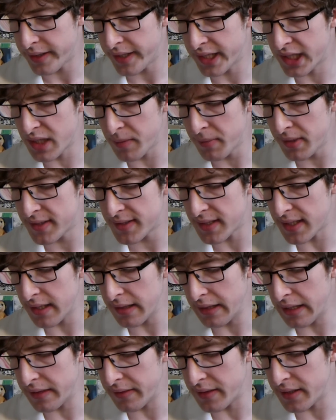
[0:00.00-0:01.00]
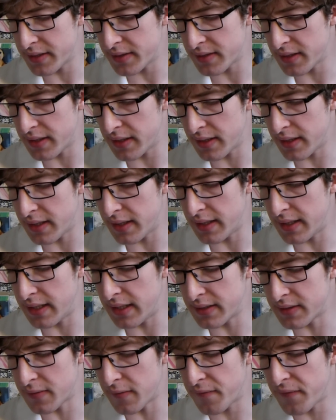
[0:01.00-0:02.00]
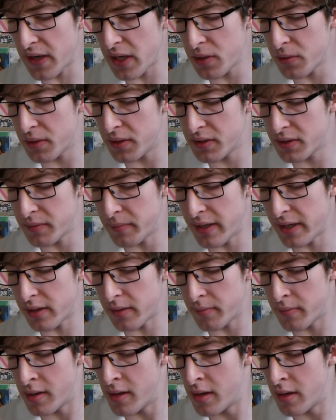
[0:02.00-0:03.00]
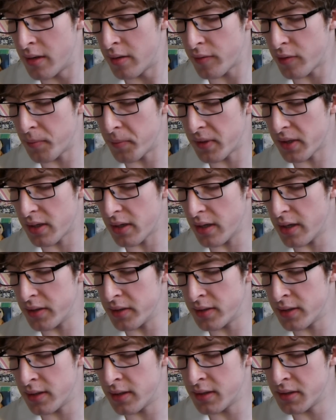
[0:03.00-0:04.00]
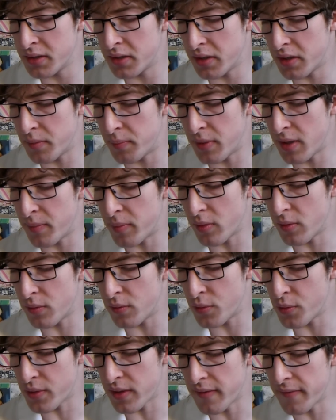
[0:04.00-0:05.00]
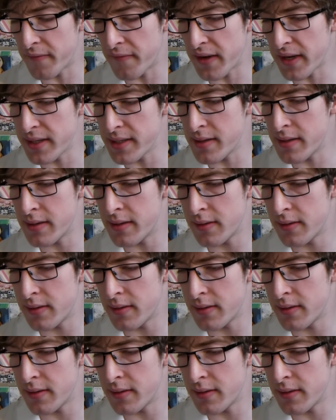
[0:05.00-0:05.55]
It can be said that this is a final ultimatum from the god to the people who can fight.